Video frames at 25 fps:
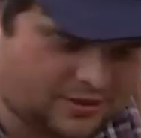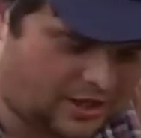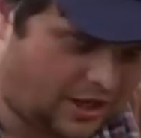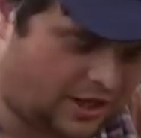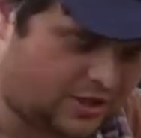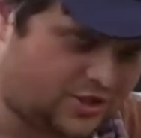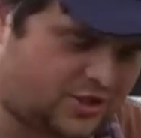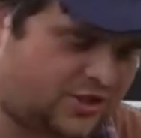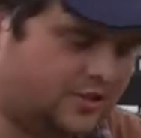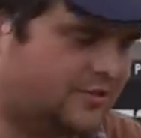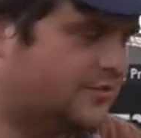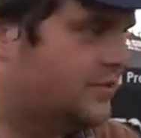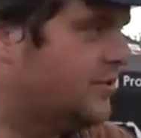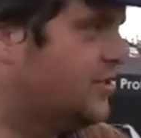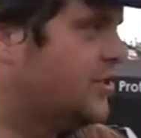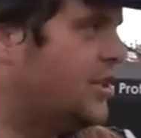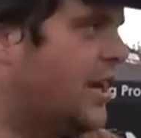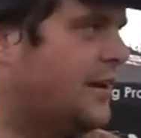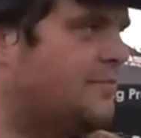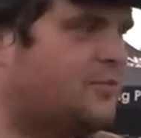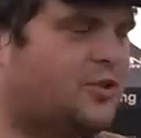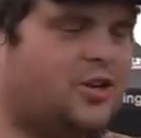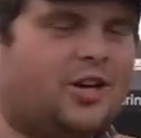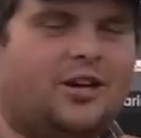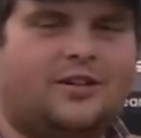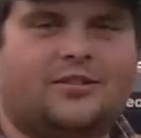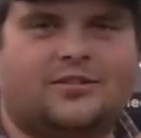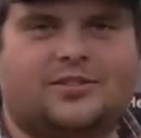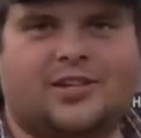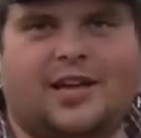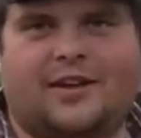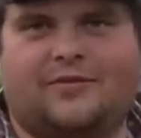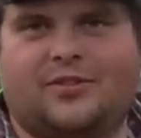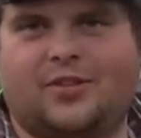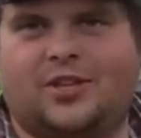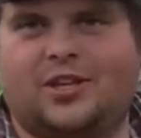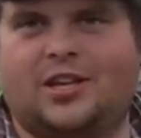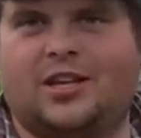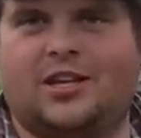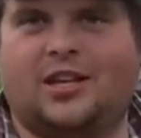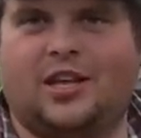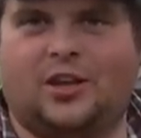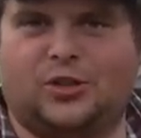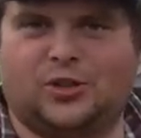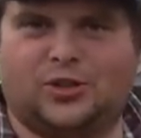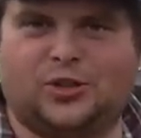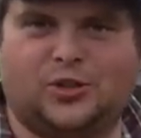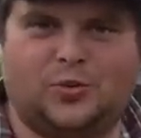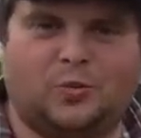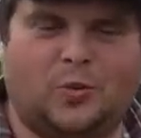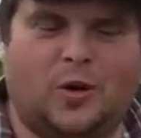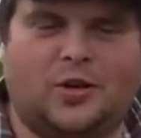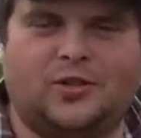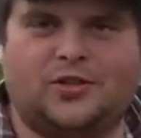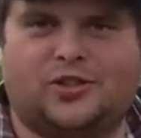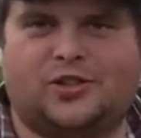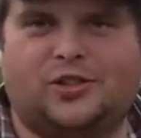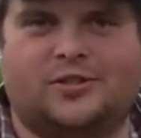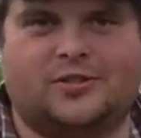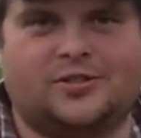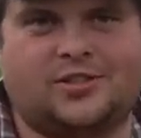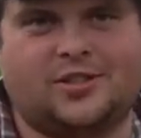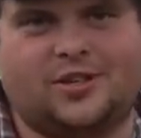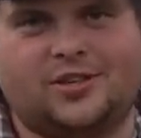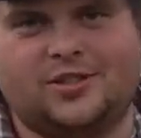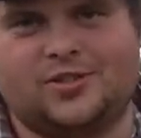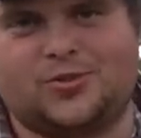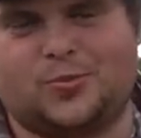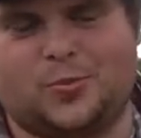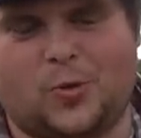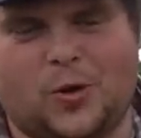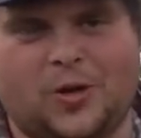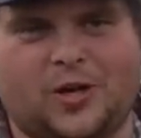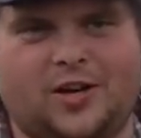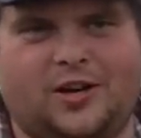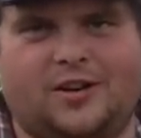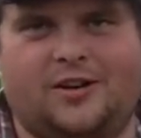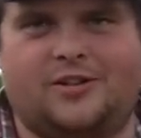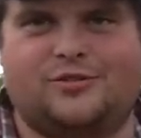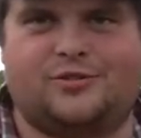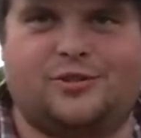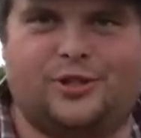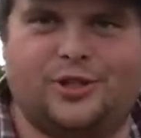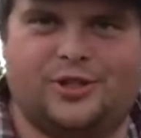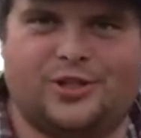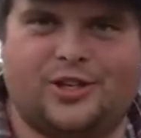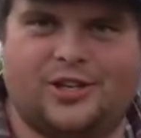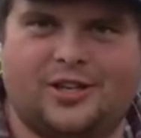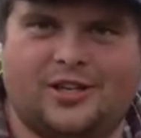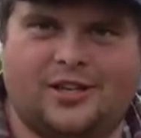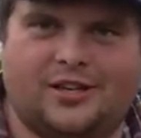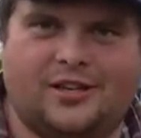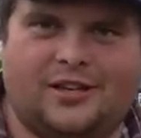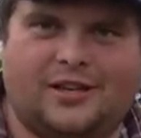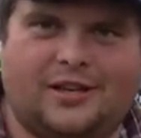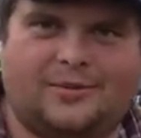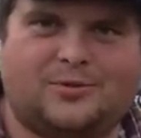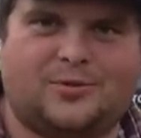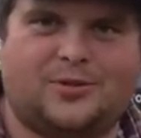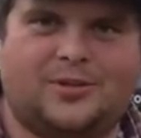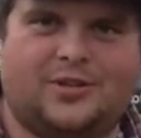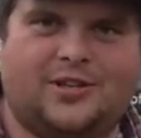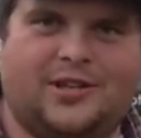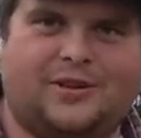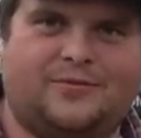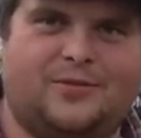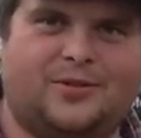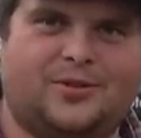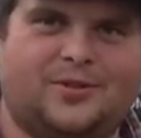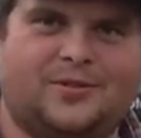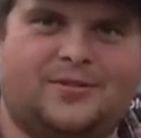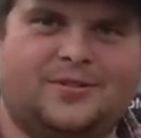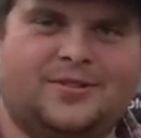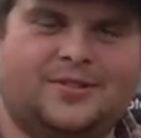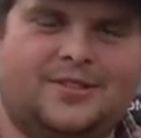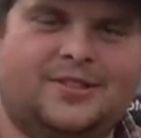I'll shoot the same chokes at everything. I'll shoot one shot size and one cartridge at absolutely everything.